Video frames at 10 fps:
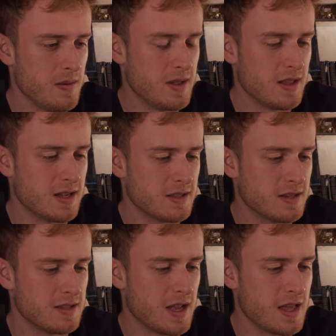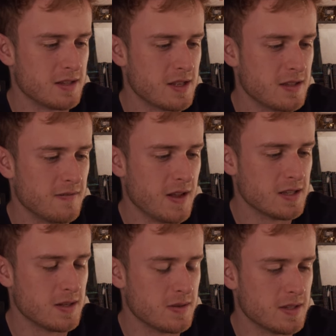I mean, like, the design, there's nothing
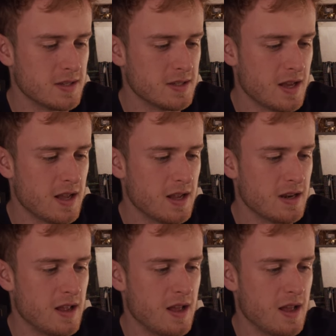fancy with the design,